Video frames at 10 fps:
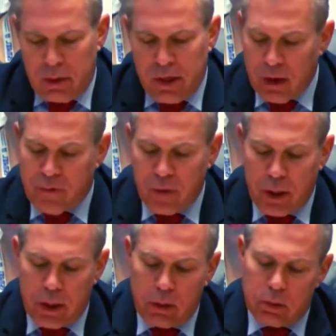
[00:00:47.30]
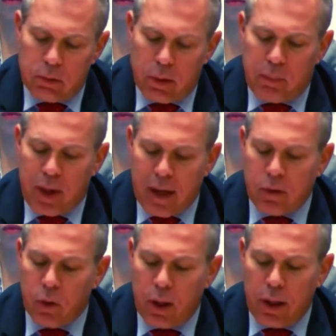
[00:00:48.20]
Thankfully, the
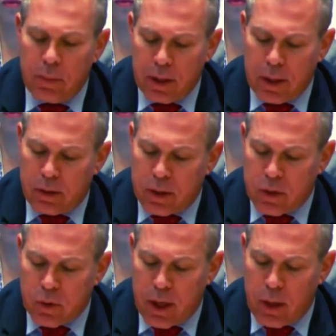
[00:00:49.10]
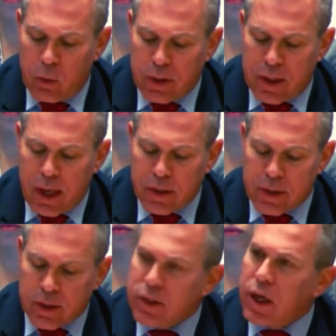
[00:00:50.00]
plan to eliminate Israel was
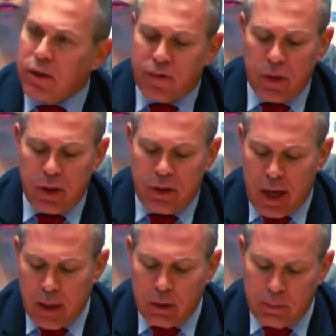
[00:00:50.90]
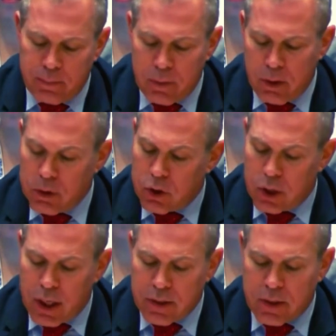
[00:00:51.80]
unsuccessfully then,
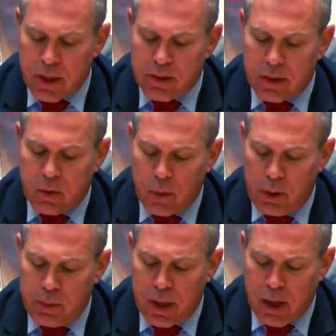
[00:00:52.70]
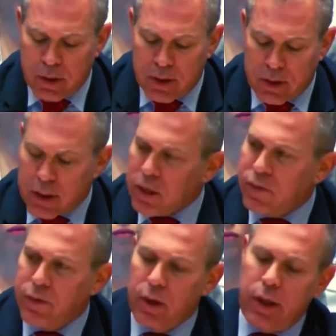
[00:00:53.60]
just as it will be
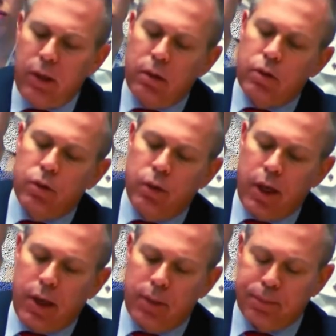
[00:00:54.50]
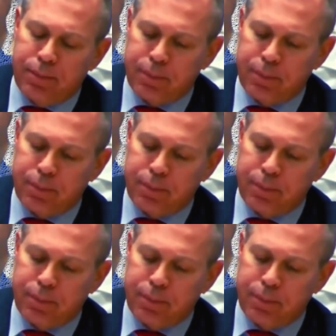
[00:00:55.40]
unsuccessfully today.